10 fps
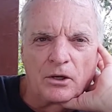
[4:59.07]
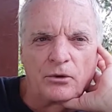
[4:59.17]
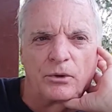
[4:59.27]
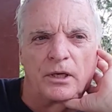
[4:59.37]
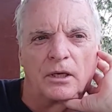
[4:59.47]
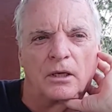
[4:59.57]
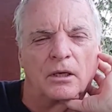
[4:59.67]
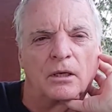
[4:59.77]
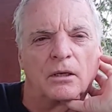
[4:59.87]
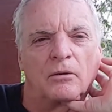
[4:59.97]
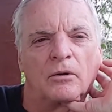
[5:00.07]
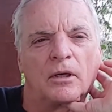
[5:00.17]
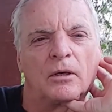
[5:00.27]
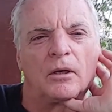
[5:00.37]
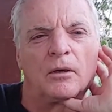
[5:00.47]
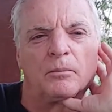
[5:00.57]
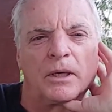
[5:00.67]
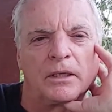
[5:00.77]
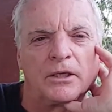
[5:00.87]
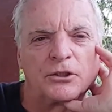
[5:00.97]
hungry
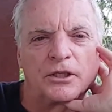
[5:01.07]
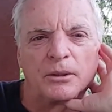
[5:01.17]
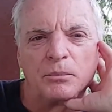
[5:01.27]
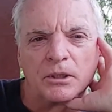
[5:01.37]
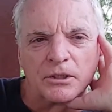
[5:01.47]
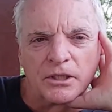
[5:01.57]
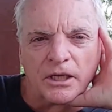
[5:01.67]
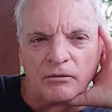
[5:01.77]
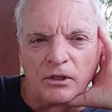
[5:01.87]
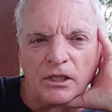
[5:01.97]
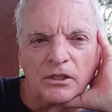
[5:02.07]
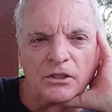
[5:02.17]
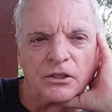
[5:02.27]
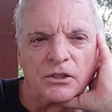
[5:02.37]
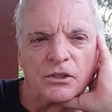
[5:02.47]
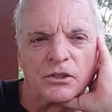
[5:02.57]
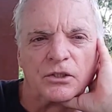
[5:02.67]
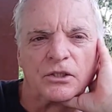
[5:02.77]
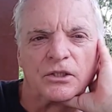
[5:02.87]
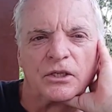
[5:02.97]
by lunchtime because I haven't eaten since
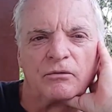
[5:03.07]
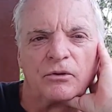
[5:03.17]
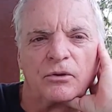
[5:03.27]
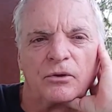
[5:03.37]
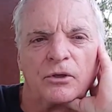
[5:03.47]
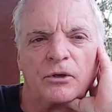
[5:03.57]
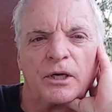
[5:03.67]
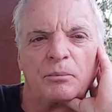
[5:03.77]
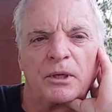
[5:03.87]
7:30 or 8